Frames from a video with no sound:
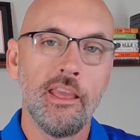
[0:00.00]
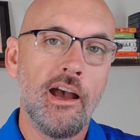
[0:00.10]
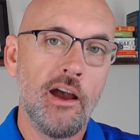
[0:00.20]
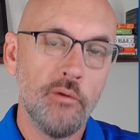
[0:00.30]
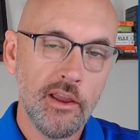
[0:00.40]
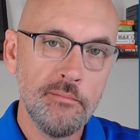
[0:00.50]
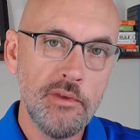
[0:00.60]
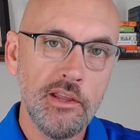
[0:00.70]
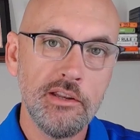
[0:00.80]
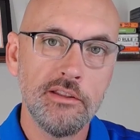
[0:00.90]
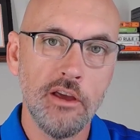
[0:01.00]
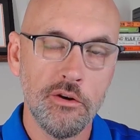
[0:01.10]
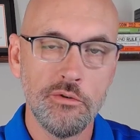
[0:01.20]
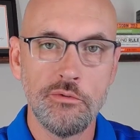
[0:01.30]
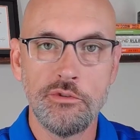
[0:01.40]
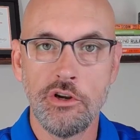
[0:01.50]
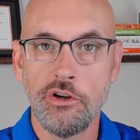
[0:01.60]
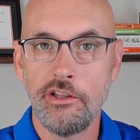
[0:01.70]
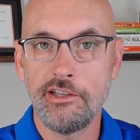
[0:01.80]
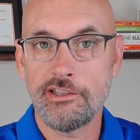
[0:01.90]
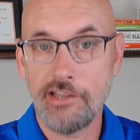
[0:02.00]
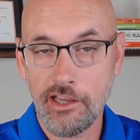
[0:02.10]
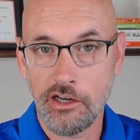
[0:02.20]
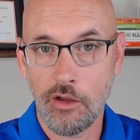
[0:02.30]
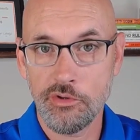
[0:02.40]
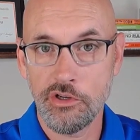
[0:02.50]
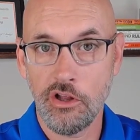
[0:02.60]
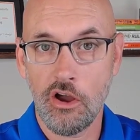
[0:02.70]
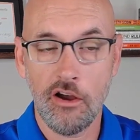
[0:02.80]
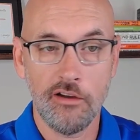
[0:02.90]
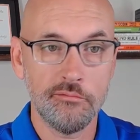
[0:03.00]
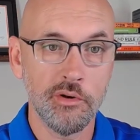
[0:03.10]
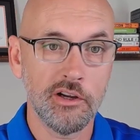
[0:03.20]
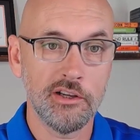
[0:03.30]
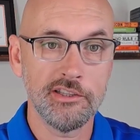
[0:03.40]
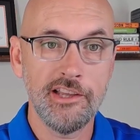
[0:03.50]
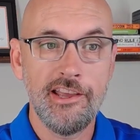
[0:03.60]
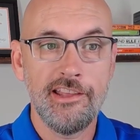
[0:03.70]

I recommend, though, turning the second option off because